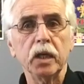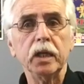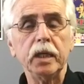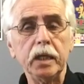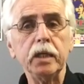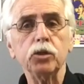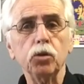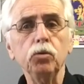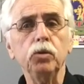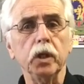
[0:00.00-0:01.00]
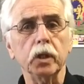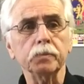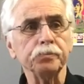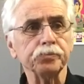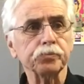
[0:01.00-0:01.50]
E tuning
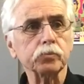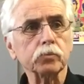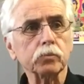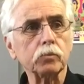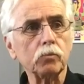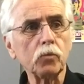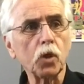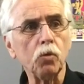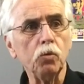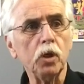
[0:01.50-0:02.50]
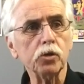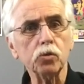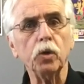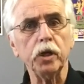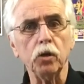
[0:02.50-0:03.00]
was
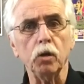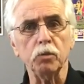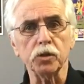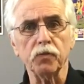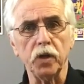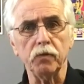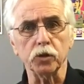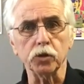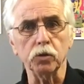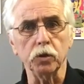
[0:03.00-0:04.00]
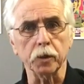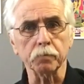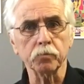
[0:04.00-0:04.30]
Duane Allman's favorite tuning.